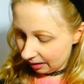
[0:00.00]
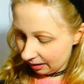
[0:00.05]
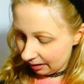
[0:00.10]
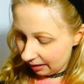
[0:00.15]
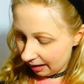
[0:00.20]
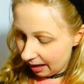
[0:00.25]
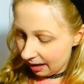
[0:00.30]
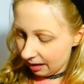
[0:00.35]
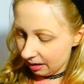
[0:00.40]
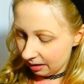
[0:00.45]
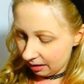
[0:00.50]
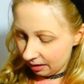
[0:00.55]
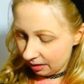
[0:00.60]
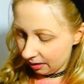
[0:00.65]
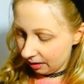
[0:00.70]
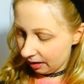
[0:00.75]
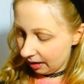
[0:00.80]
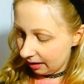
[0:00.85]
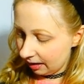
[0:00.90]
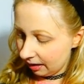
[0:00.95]
yeah,
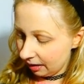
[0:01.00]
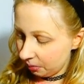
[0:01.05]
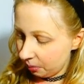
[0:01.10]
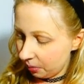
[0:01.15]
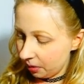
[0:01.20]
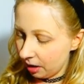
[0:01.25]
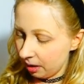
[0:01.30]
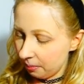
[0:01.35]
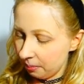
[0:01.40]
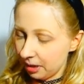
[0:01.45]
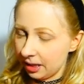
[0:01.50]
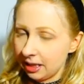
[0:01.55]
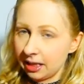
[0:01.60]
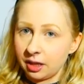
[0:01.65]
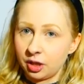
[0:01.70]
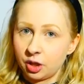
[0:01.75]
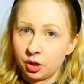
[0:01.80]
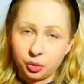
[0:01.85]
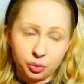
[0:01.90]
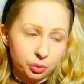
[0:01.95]
I think we're missing
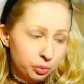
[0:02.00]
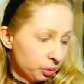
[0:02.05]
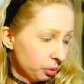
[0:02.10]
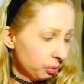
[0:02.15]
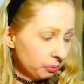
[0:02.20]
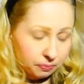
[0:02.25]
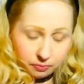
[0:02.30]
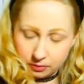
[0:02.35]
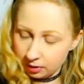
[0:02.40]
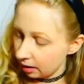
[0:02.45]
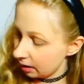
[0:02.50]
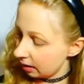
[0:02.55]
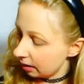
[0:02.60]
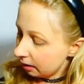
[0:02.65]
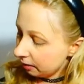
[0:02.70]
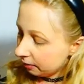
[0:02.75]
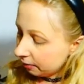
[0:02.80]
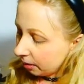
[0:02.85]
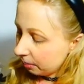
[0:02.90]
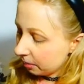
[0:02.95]
two
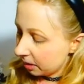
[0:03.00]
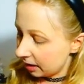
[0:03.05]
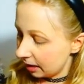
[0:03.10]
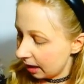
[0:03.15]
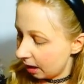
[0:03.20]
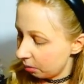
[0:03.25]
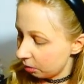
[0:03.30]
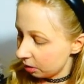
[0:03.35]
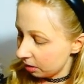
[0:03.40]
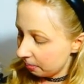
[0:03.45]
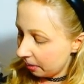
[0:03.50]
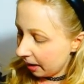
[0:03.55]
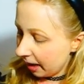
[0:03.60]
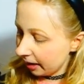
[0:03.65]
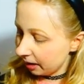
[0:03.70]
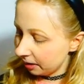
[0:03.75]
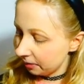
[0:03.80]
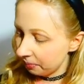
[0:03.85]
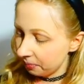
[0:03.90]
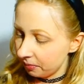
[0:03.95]
still from the Star Wars
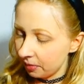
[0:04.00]
pack.